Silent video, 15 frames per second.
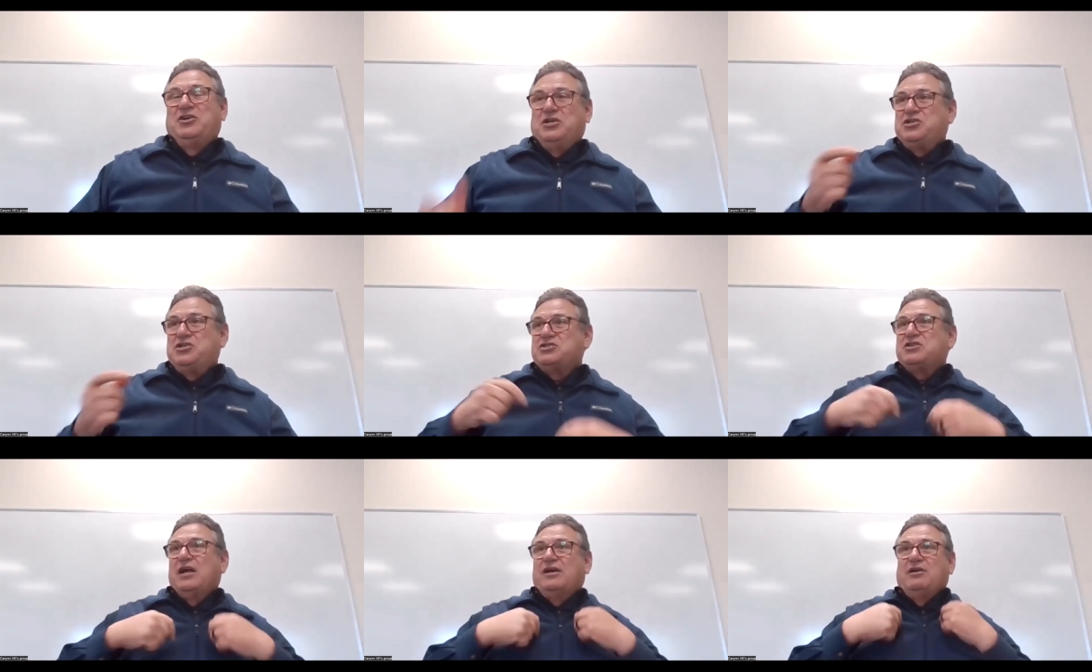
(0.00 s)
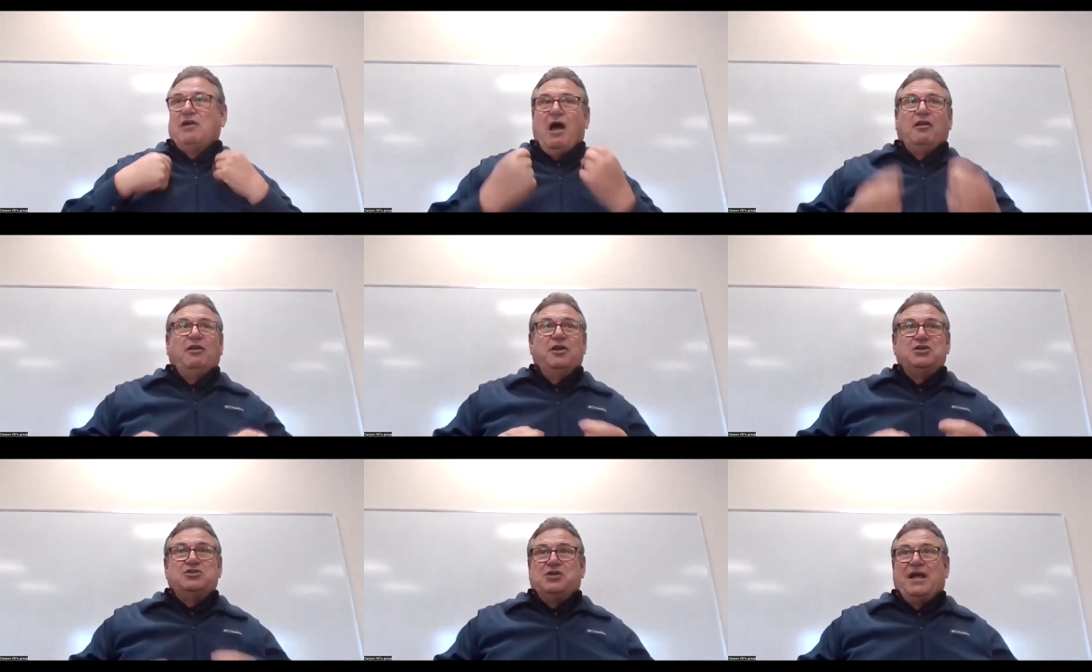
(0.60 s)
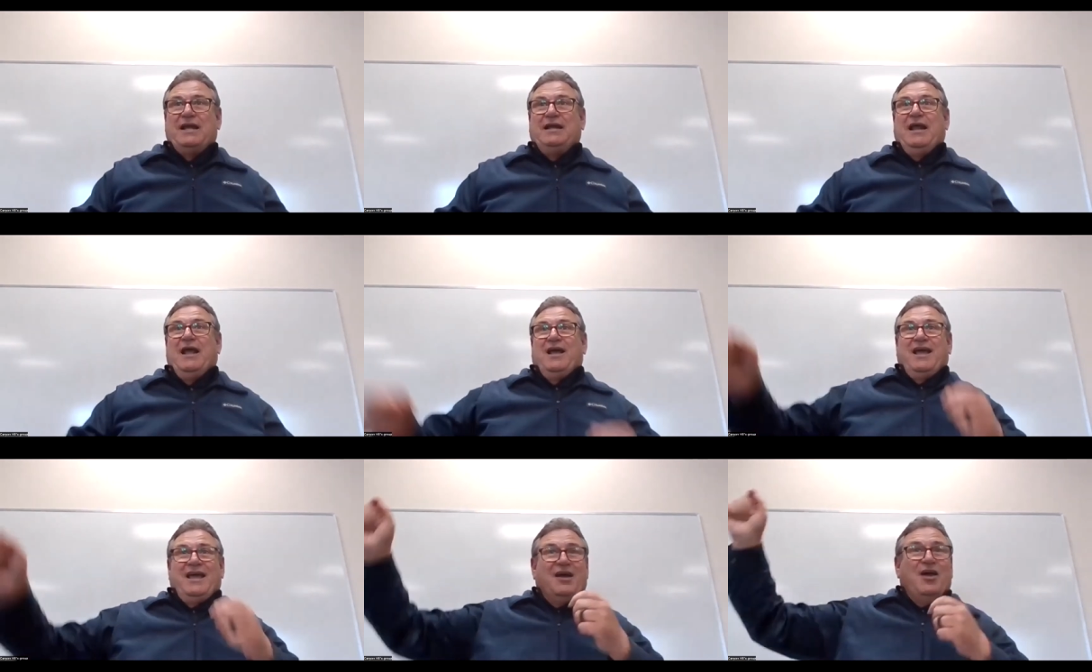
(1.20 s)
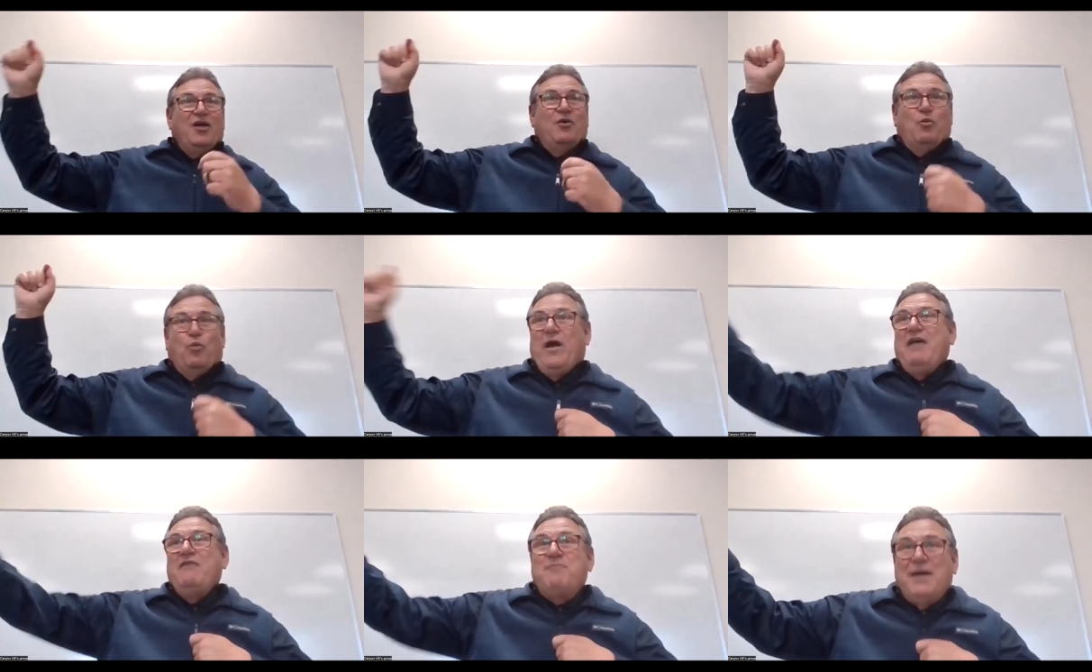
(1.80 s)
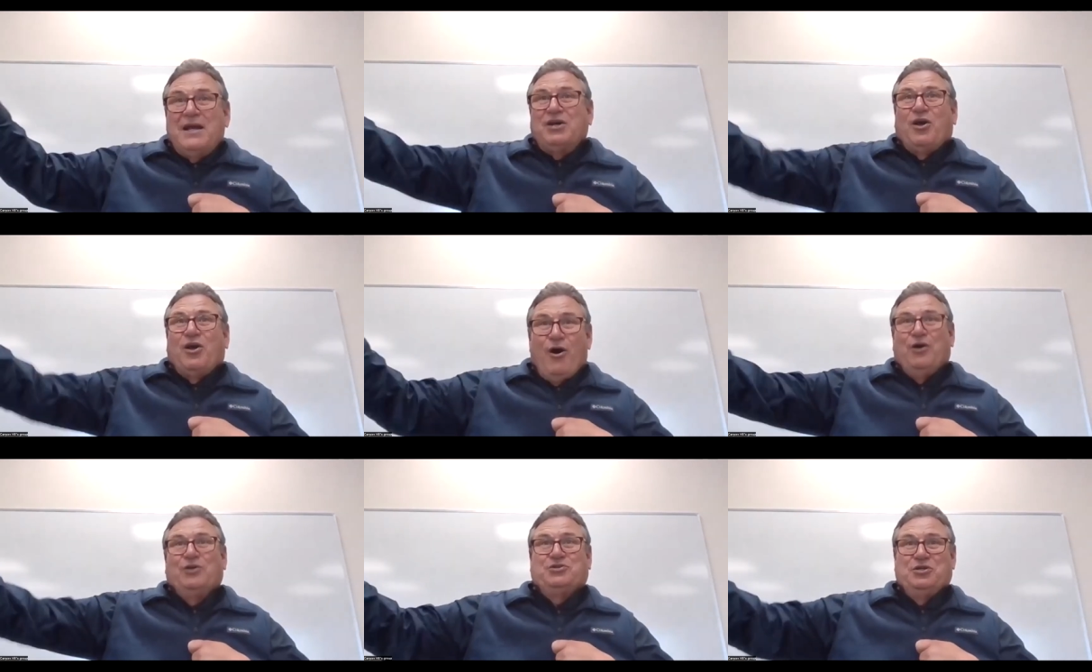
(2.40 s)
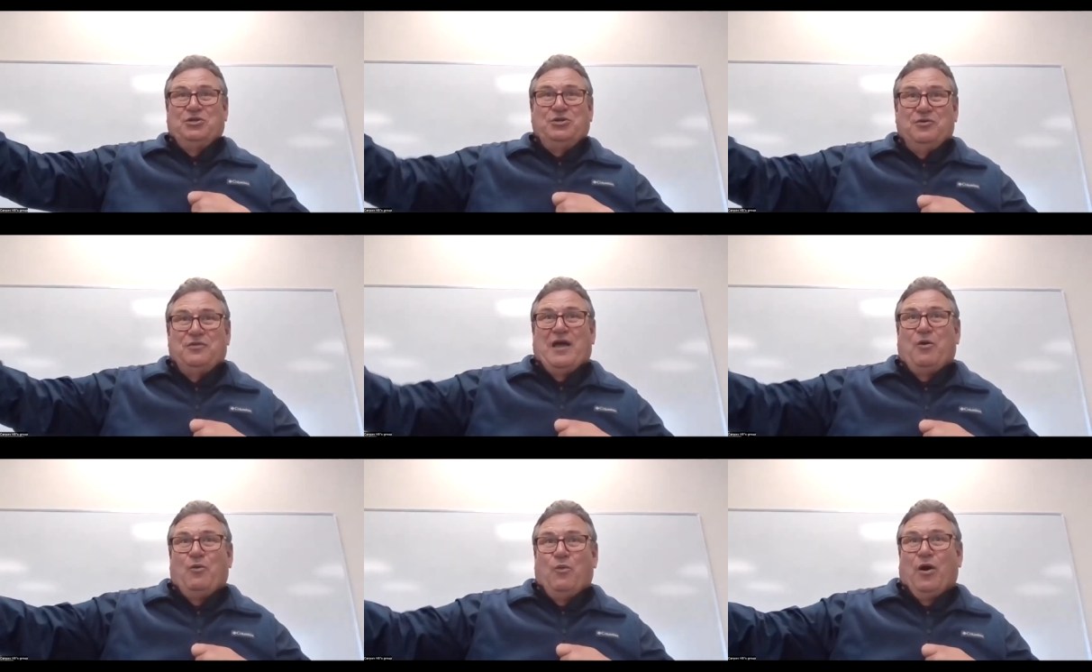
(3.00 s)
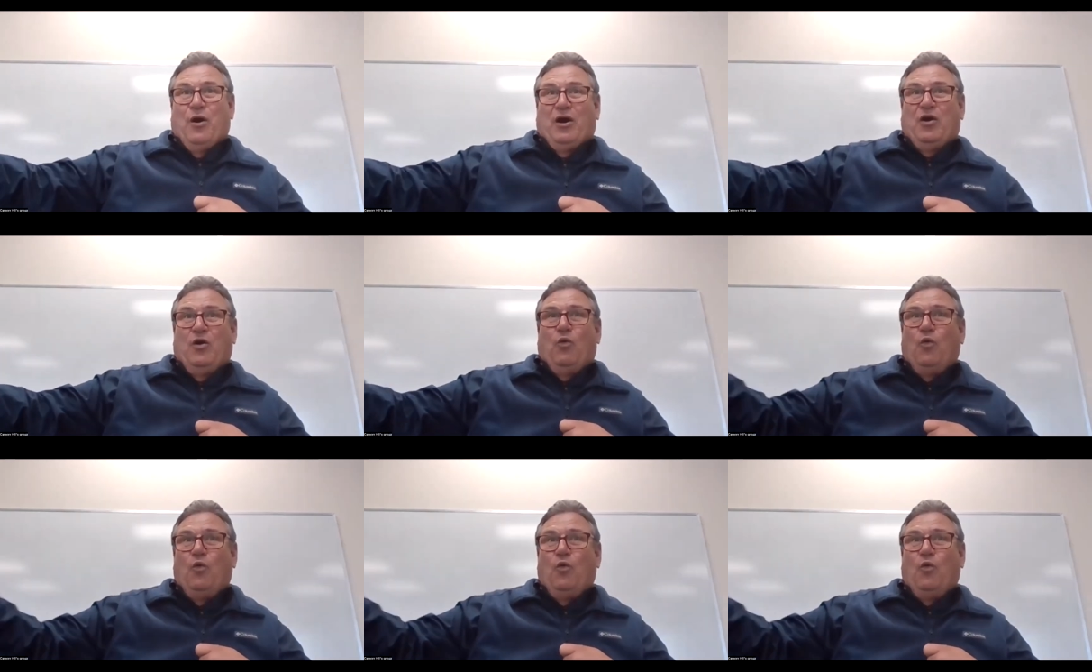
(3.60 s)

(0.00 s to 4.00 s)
to just acknowledging we've been called to do that work.